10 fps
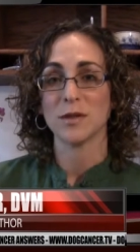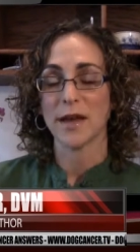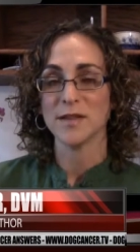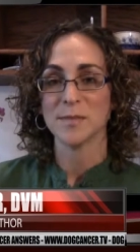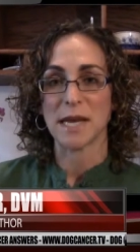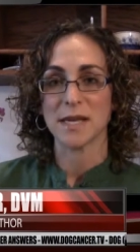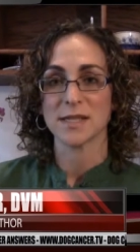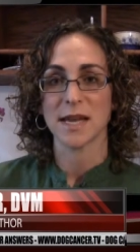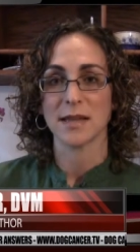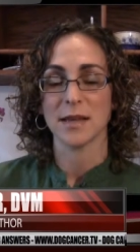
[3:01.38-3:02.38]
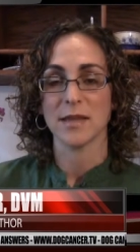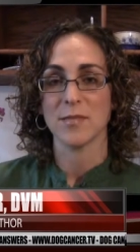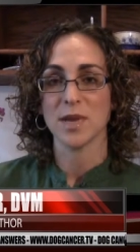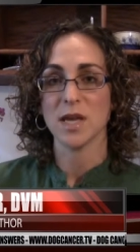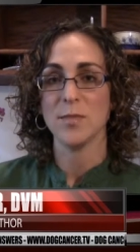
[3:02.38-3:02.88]
lifespan, sadly,
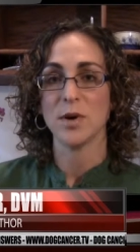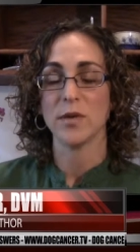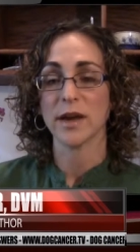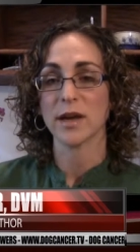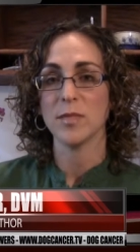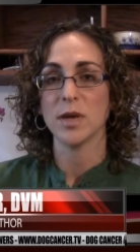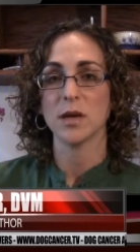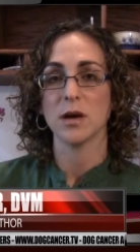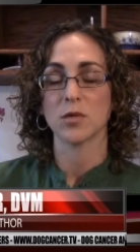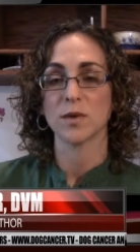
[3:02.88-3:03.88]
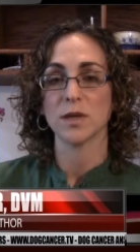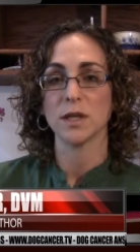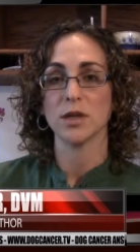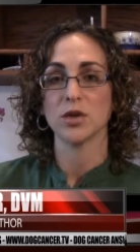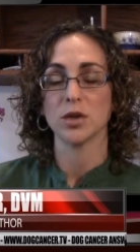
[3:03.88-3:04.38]
than people, that can be a
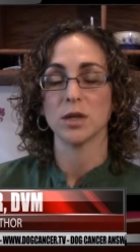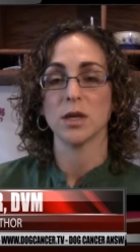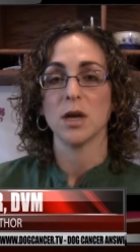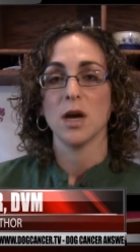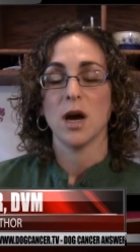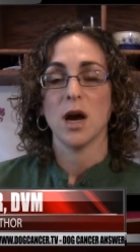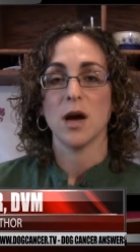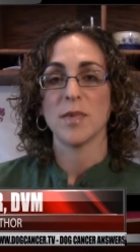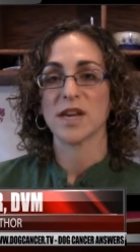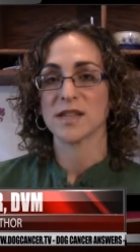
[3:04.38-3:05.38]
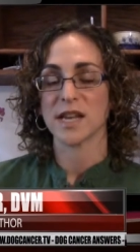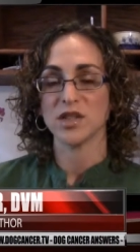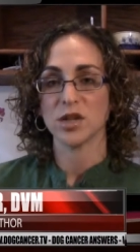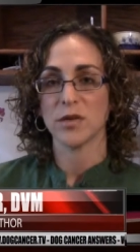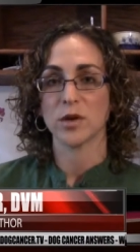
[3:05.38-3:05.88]
really good
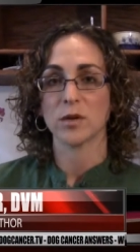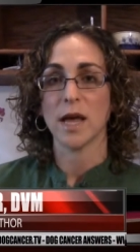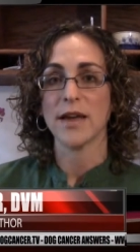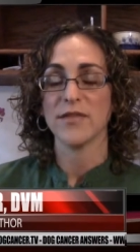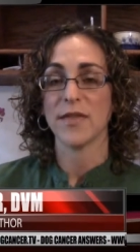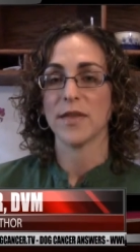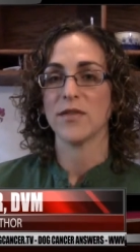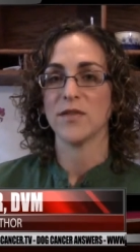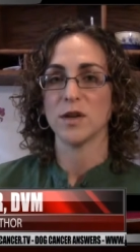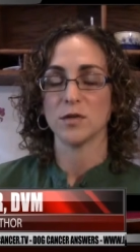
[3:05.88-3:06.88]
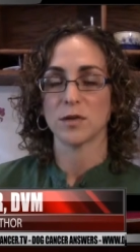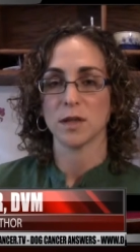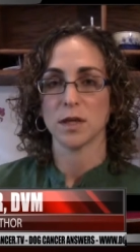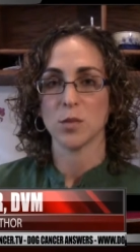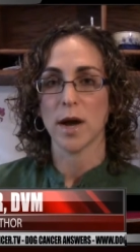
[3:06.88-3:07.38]
extension of their life, and they feel
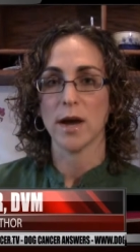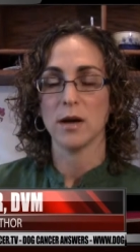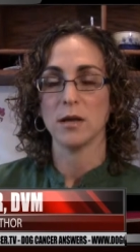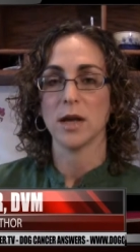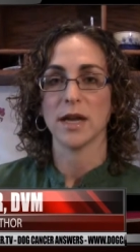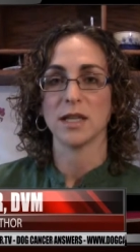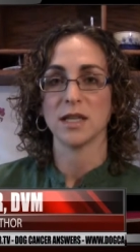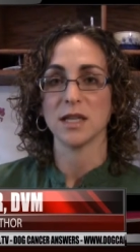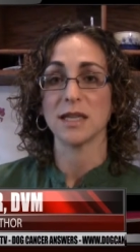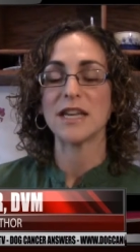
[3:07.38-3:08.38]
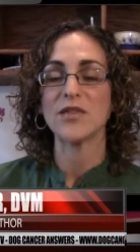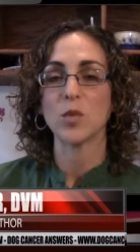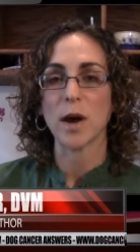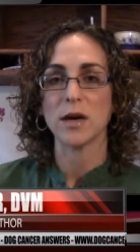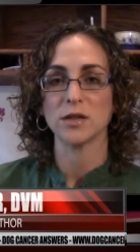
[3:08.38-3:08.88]
really well and live
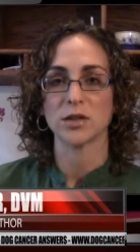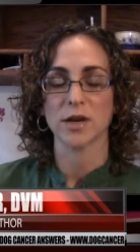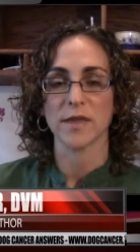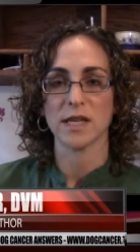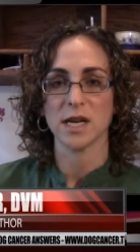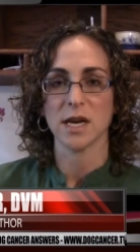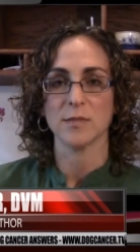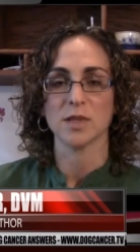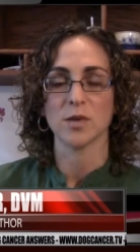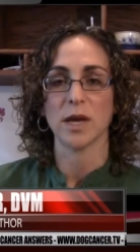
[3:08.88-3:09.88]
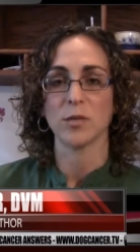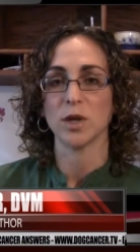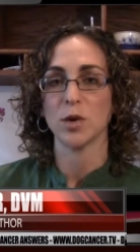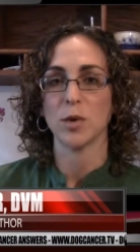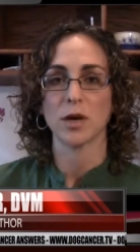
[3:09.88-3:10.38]
well during that time. So again, we
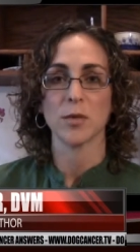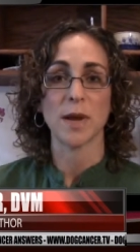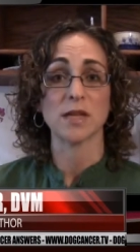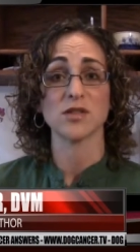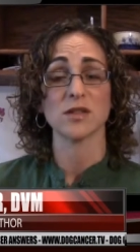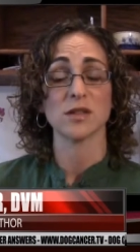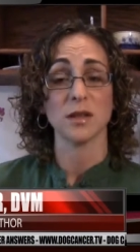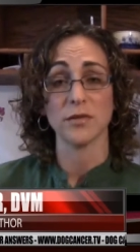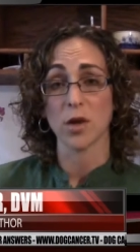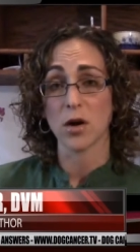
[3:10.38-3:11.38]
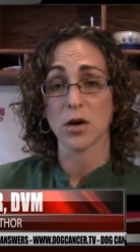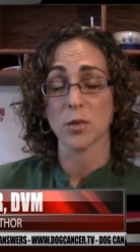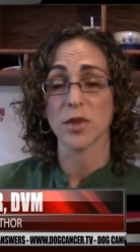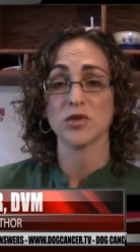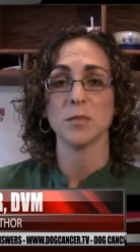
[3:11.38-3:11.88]
don't want our pets just to live longer
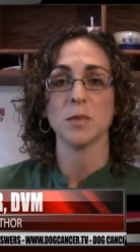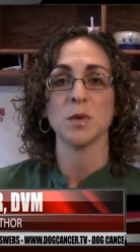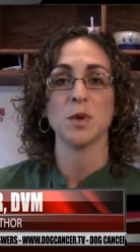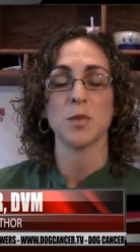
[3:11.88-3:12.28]
with treatment. We